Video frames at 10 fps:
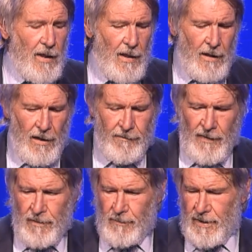And I
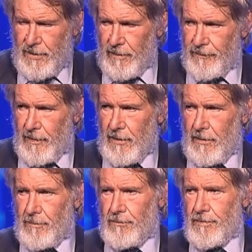found myself in
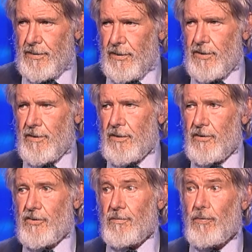a position to
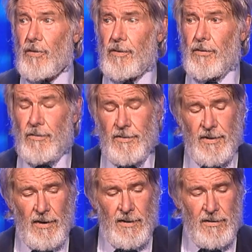support those
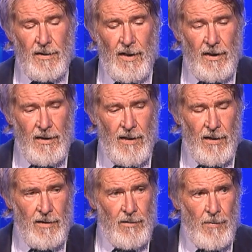things that I
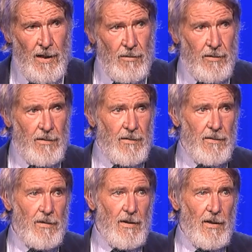cared about.
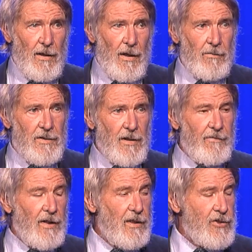I was
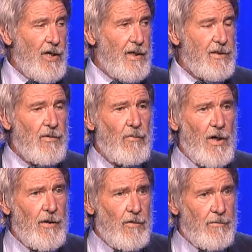living in Jackson,
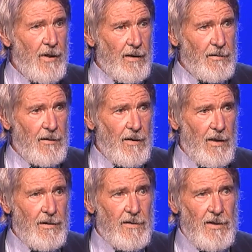Wyoming
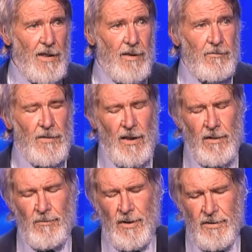at the time, and
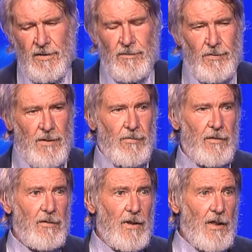amongst the
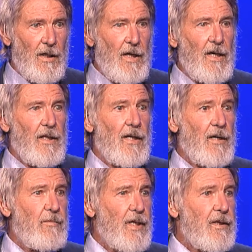people that I
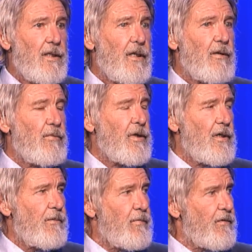met there were a
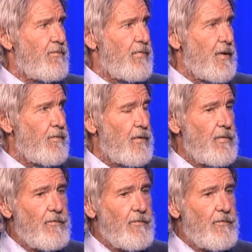number of people